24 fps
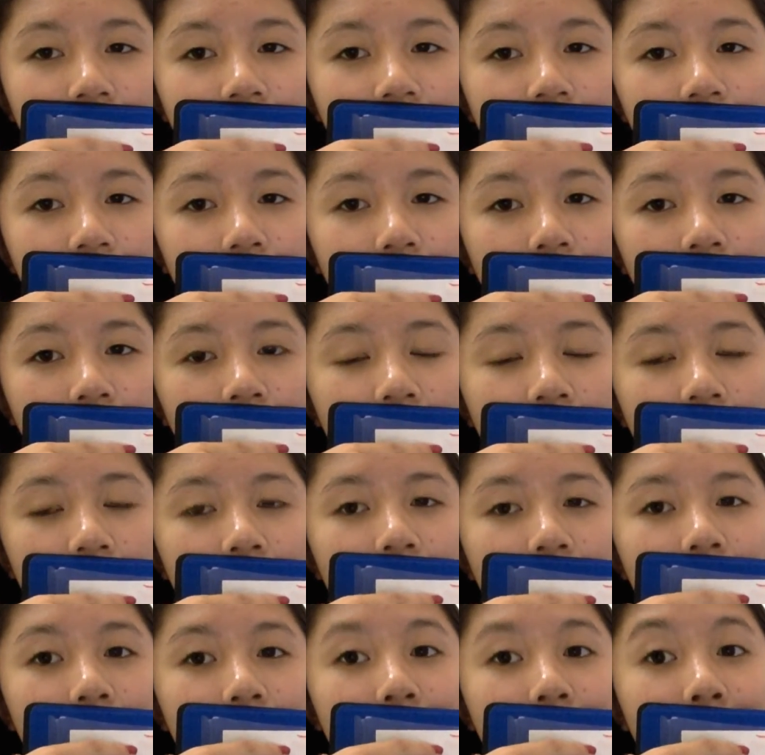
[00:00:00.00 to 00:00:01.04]
for
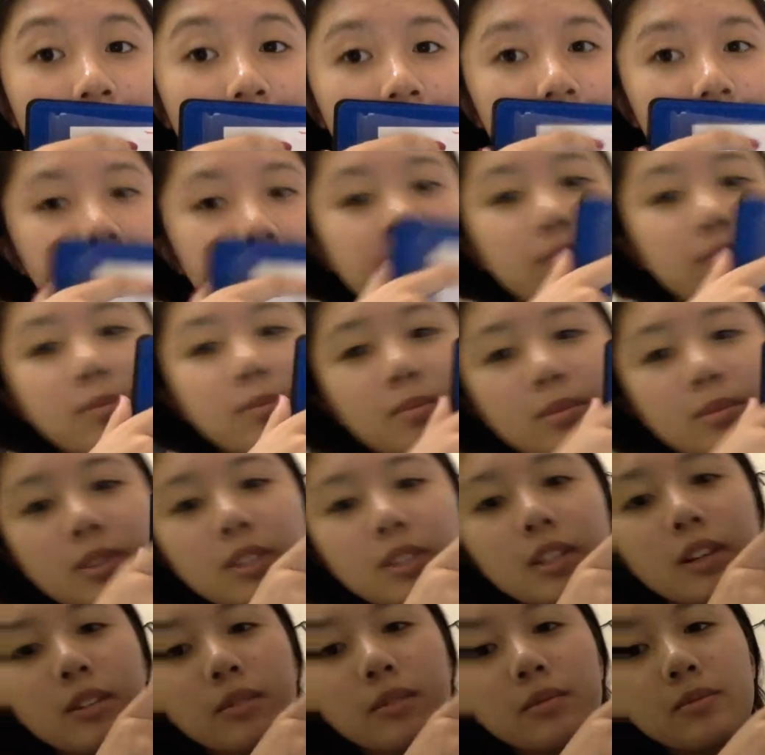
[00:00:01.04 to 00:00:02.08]
red.
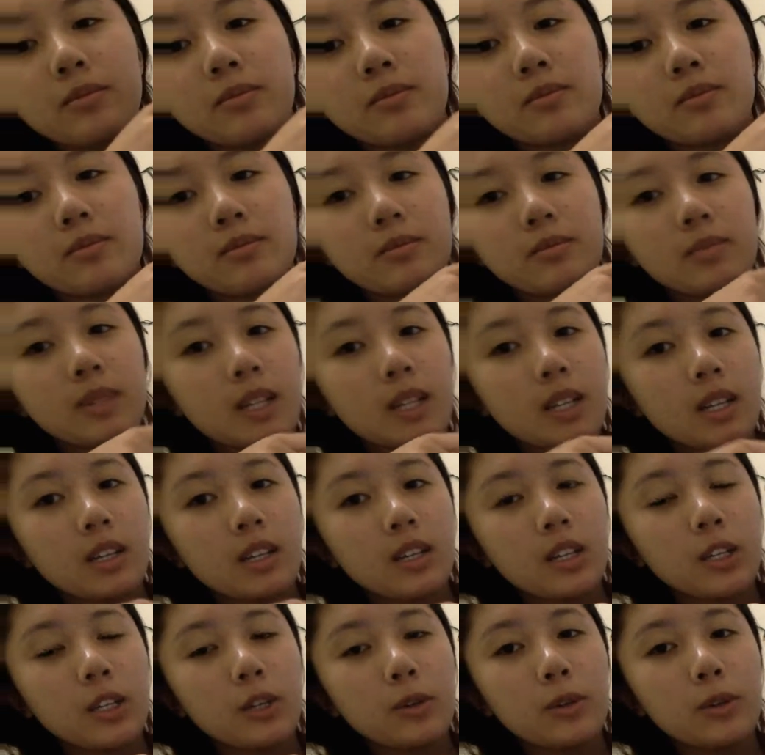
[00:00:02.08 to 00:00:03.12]
So,
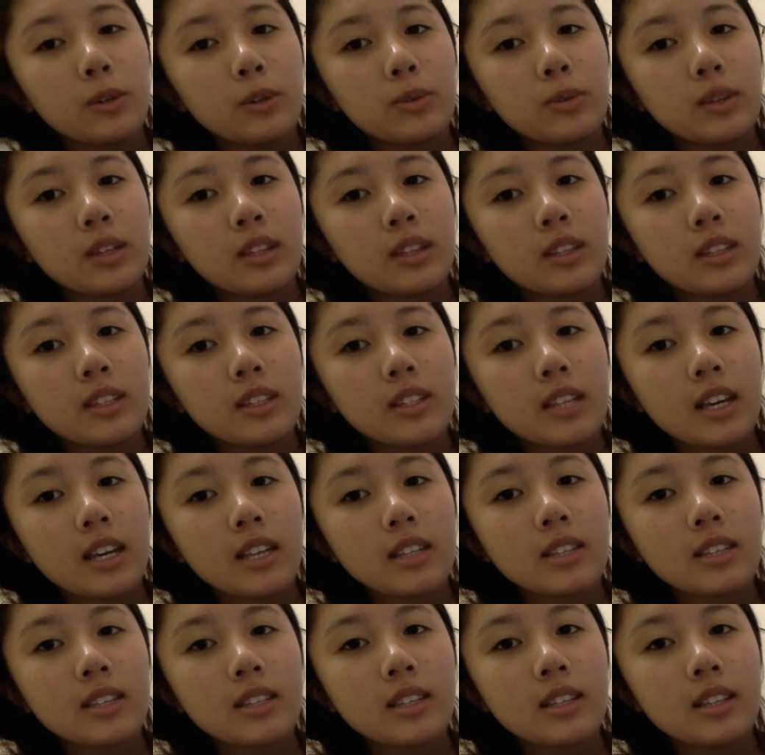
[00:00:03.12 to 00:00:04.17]
you would read this
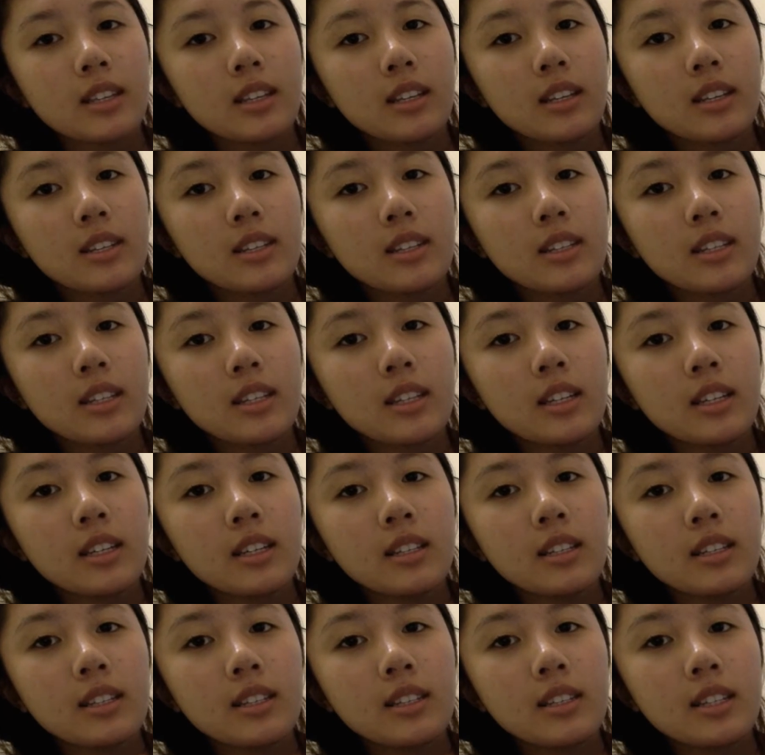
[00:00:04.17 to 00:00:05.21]
as T,
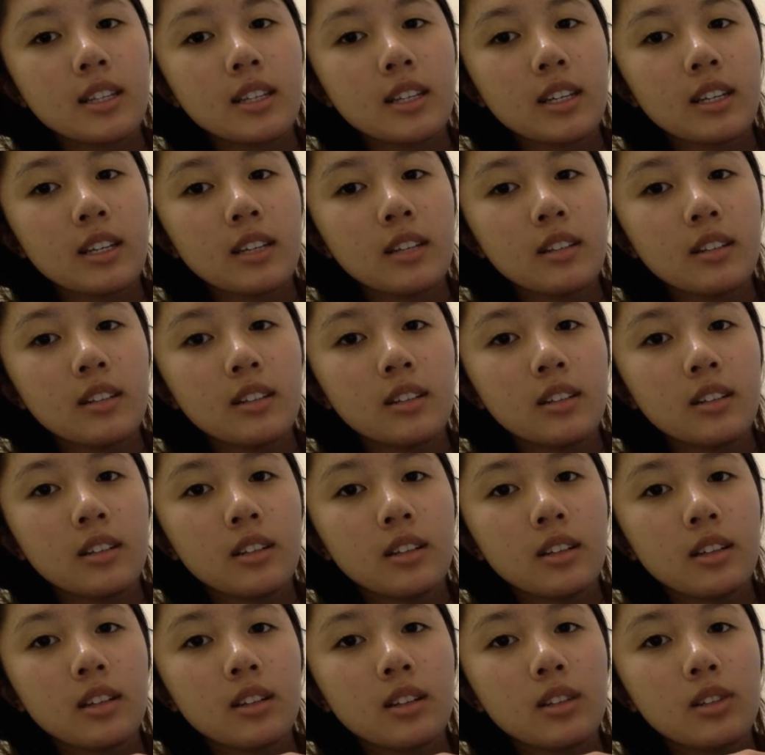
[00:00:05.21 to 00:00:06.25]
T,
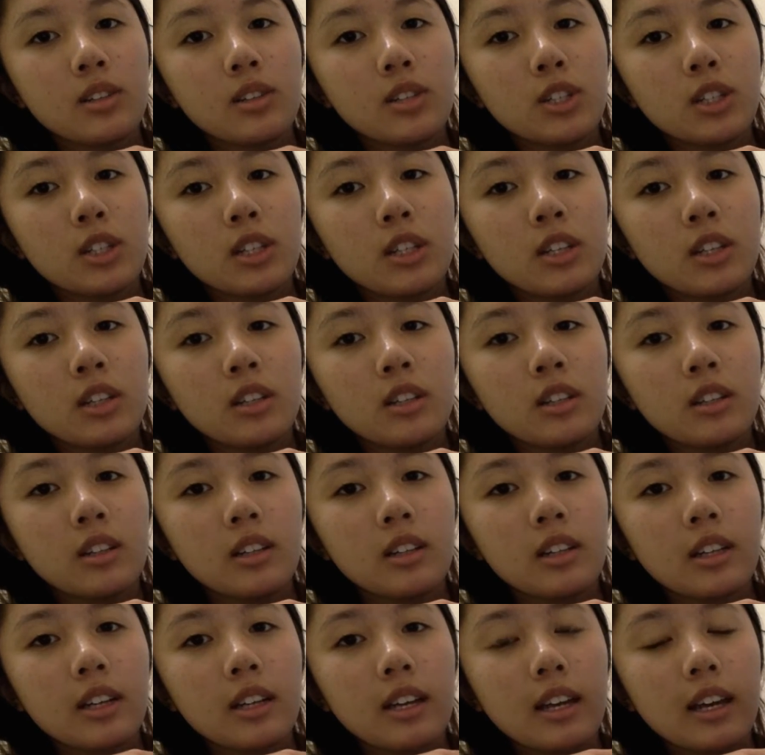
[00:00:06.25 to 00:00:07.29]
G,
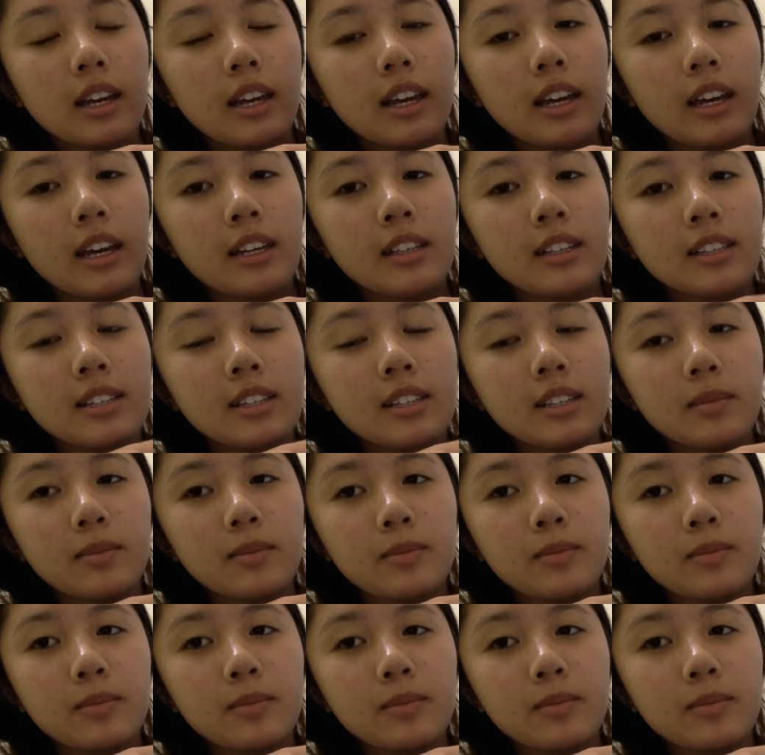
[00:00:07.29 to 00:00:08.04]
A, C.